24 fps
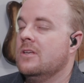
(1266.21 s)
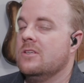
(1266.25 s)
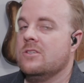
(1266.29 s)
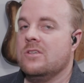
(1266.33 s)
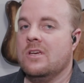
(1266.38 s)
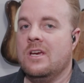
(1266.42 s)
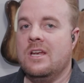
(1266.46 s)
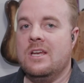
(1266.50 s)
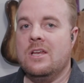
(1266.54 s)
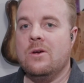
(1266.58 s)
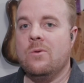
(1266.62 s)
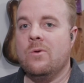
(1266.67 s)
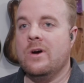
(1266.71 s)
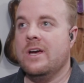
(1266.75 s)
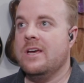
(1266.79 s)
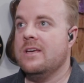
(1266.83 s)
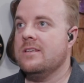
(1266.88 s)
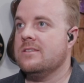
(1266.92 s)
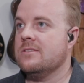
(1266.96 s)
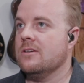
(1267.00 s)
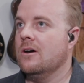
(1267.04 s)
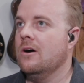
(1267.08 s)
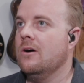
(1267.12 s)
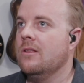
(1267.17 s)
So
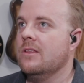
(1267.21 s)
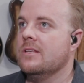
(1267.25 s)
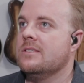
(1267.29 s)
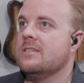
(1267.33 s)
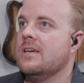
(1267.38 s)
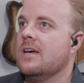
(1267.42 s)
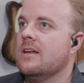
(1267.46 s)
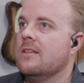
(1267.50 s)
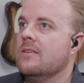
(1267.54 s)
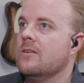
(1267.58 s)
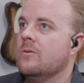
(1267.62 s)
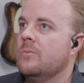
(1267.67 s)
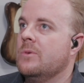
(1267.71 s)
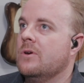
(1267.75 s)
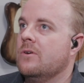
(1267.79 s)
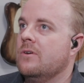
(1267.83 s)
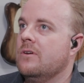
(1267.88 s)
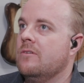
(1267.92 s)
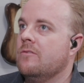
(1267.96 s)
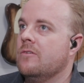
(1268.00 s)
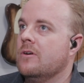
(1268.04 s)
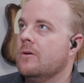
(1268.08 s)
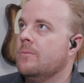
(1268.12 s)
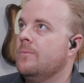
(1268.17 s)
anyways, oh, let's add a little bit of
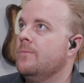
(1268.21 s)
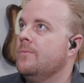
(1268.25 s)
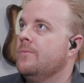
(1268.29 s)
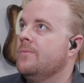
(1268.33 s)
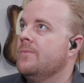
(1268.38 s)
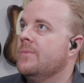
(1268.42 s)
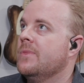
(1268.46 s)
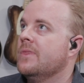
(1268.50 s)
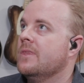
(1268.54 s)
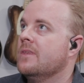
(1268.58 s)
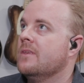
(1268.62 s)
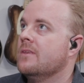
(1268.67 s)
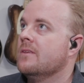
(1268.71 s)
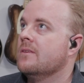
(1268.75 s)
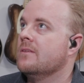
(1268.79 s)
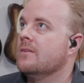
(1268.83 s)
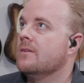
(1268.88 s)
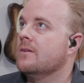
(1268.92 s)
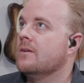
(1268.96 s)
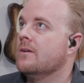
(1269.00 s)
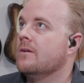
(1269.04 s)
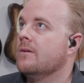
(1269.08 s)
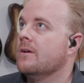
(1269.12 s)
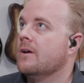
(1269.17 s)
reverb.
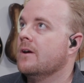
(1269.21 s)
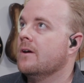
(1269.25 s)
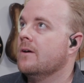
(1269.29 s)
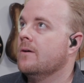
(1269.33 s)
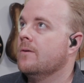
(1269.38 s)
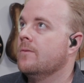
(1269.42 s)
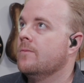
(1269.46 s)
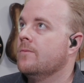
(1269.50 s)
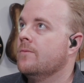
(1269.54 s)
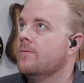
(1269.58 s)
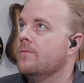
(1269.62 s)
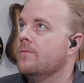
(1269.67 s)
Here we go.